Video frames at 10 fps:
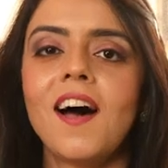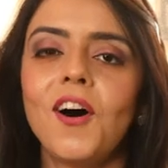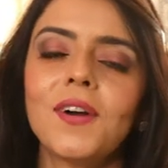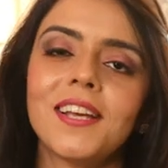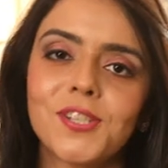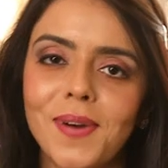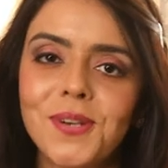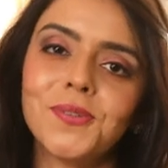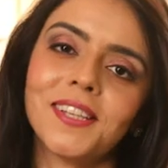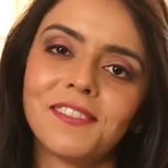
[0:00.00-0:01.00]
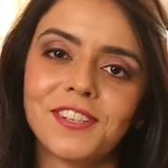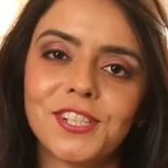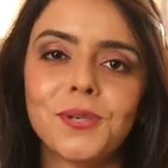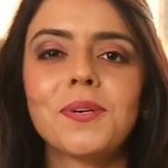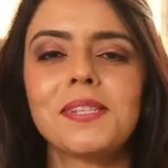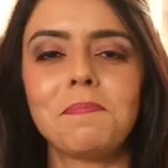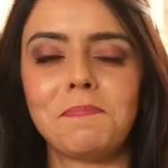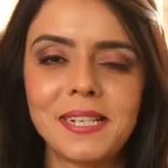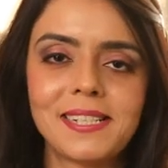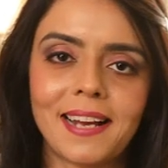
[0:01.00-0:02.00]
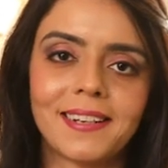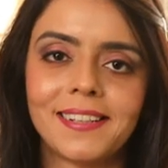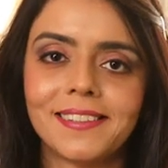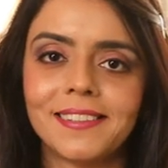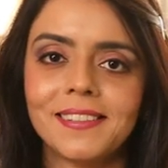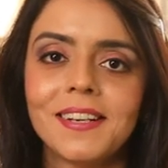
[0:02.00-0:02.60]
Okay, so I know that the video was a bit technical,